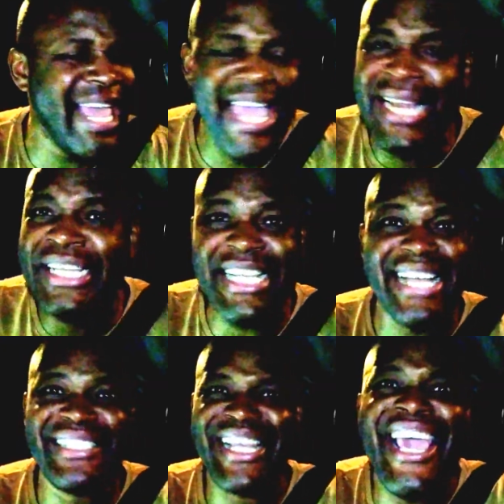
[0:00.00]
English
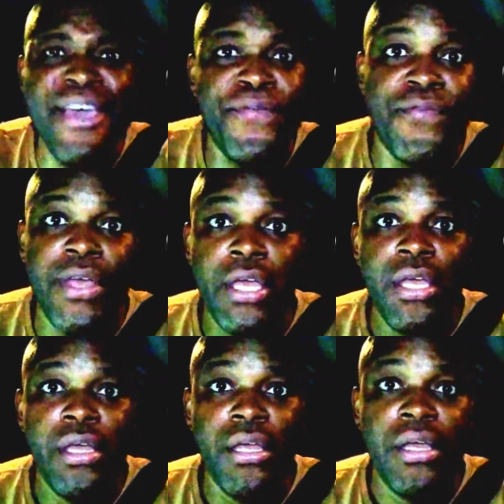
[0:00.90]
as if.
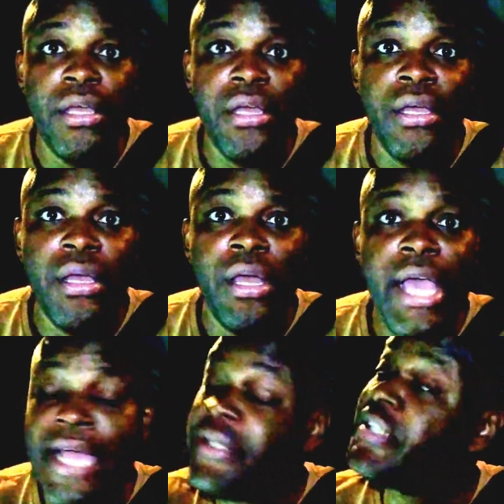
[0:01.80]

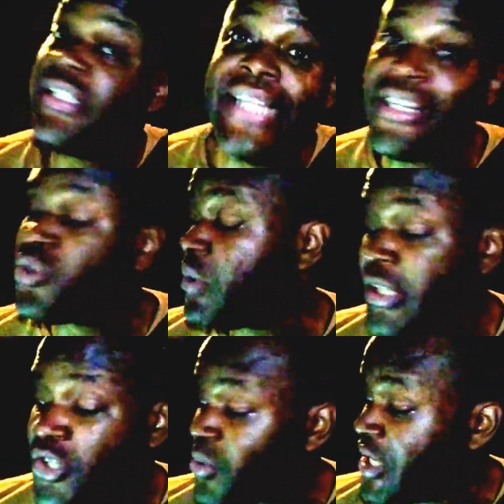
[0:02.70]
And this is not
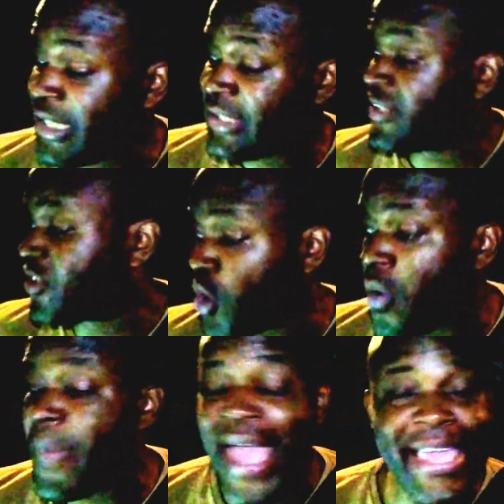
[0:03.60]
2020. This is
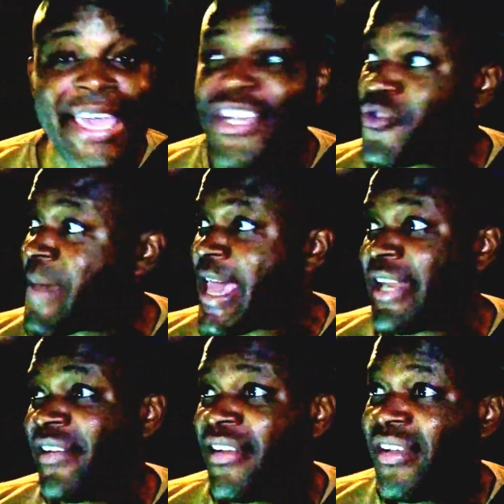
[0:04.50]
throwback-ish,
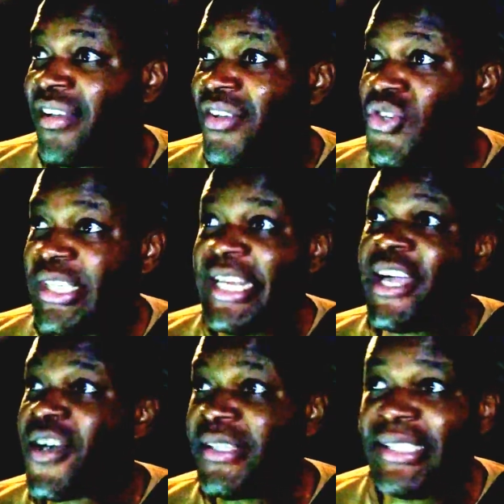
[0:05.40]
man. You see
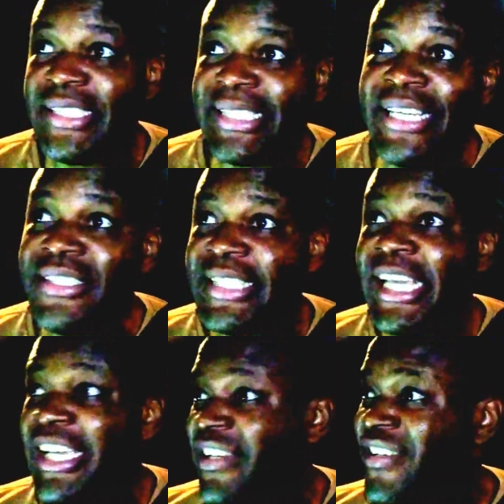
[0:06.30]
the
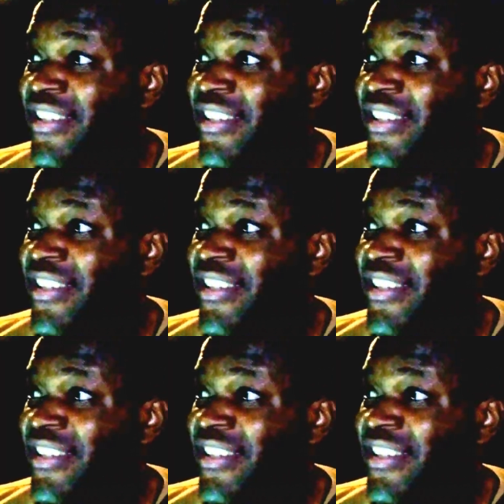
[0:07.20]
consistency?